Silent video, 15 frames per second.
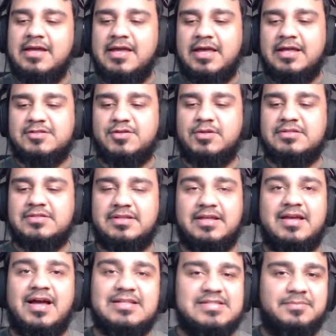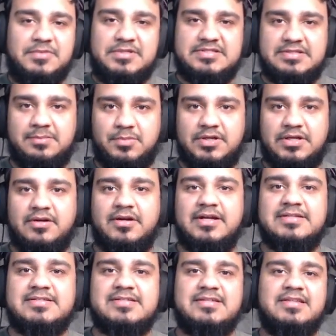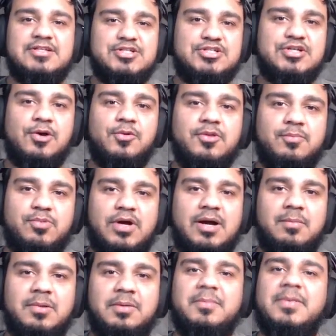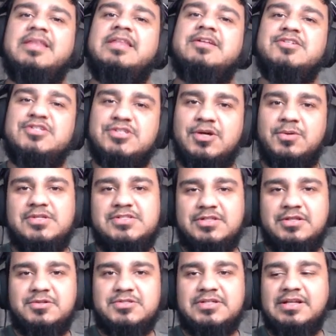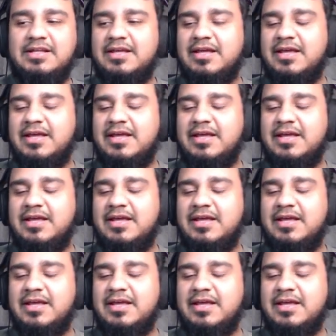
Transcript: And so the concept is simple here. It's show the problem and then show the solution.